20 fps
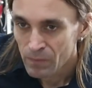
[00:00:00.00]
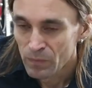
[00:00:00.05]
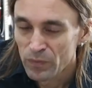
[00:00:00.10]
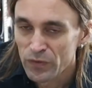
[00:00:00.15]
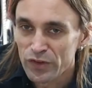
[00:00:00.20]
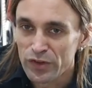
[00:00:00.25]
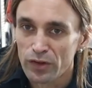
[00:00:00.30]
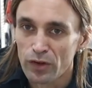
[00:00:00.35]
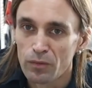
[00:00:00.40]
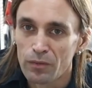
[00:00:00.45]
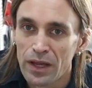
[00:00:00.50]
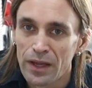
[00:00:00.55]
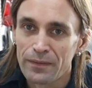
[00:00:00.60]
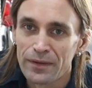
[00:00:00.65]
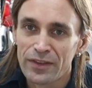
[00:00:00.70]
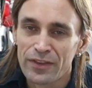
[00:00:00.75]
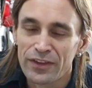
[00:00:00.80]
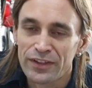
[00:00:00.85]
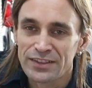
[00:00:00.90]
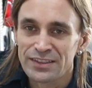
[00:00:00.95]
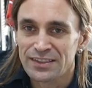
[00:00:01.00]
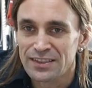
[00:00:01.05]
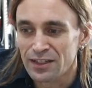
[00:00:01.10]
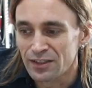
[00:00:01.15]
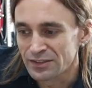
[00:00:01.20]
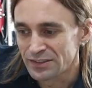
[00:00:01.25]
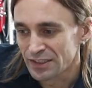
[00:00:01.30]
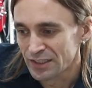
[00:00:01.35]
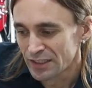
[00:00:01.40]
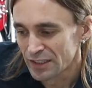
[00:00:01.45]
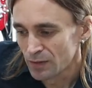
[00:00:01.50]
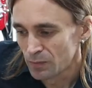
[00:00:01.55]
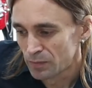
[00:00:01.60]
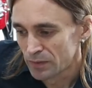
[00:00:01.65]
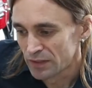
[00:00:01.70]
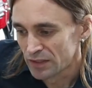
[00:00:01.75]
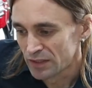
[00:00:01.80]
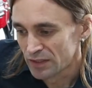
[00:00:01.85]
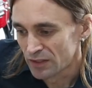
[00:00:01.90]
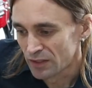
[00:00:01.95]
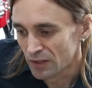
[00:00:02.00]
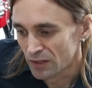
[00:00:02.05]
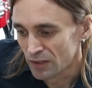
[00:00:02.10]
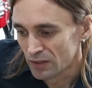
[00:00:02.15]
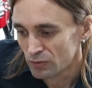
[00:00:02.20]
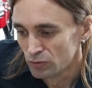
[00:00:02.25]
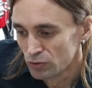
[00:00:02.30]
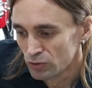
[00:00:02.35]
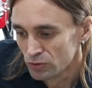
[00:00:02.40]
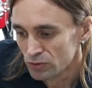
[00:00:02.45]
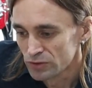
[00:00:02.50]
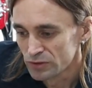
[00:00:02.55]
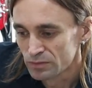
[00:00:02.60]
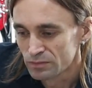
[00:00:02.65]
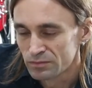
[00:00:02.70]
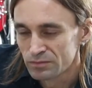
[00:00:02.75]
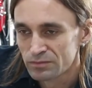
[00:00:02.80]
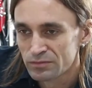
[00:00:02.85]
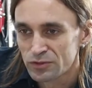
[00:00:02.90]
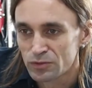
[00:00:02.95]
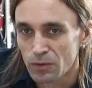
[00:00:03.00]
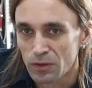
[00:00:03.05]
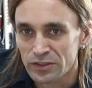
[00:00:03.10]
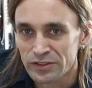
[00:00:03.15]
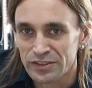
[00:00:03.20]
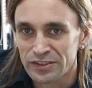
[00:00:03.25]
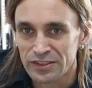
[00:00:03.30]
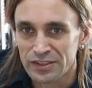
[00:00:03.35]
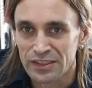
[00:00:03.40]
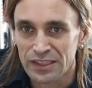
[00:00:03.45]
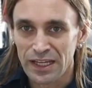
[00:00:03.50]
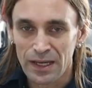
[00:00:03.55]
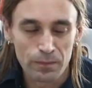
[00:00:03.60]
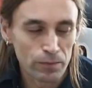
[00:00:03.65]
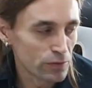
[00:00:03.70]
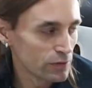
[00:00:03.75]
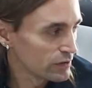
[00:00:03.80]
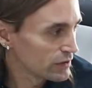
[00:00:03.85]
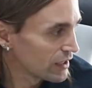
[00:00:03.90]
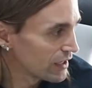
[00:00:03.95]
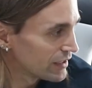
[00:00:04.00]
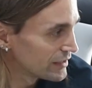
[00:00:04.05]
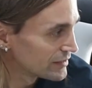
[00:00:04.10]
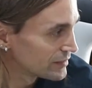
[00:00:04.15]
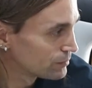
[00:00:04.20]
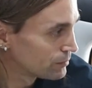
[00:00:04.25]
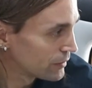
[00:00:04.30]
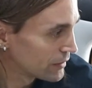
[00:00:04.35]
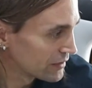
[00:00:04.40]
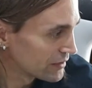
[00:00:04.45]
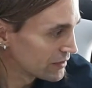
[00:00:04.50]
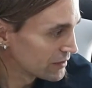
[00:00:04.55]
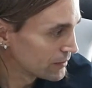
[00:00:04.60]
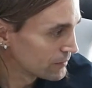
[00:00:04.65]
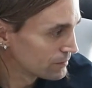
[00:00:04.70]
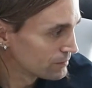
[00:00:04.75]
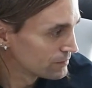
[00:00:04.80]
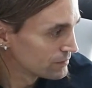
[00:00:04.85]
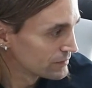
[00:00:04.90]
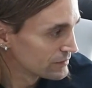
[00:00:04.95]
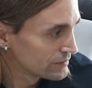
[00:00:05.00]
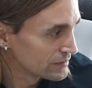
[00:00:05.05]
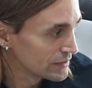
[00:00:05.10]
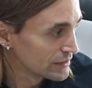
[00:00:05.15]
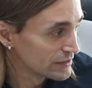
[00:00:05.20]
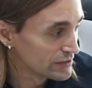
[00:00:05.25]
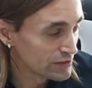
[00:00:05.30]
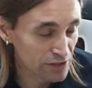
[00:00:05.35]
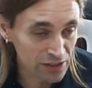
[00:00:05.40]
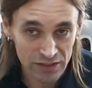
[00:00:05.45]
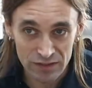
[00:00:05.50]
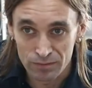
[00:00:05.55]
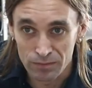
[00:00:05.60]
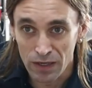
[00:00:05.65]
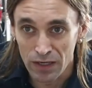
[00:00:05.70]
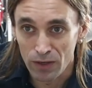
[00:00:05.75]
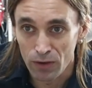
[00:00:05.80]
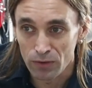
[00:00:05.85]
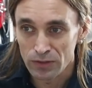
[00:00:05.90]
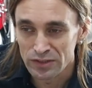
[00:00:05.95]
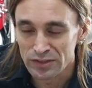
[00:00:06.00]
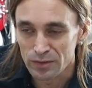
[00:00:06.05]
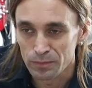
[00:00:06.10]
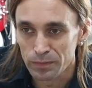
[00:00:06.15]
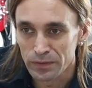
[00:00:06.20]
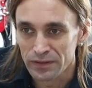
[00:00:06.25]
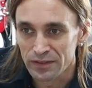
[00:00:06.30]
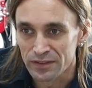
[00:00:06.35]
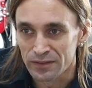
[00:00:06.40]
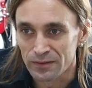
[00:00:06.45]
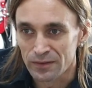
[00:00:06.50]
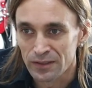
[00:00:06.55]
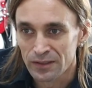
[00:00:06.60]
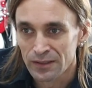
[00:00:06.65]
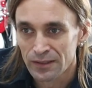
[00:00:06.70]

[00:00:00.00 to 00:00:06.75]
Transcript: So maybe this sounds a little bit rude towards the Kemper guys, but it's just my honest opinion.